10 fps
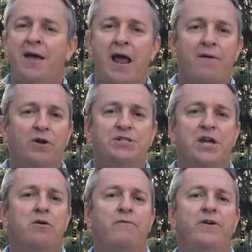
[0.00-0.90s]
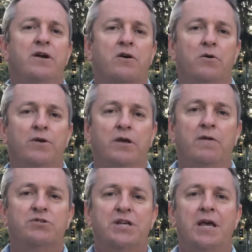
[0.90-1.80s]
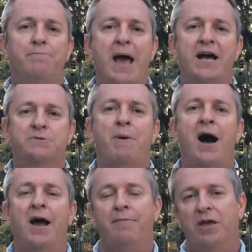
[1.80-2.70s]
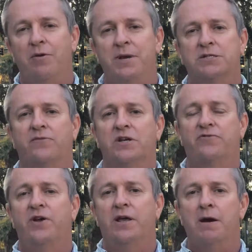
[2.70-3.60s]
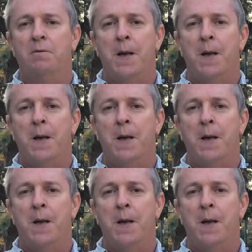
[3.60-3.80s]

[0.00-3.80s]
Every single vehicle that you've seen pass by in the midst of this video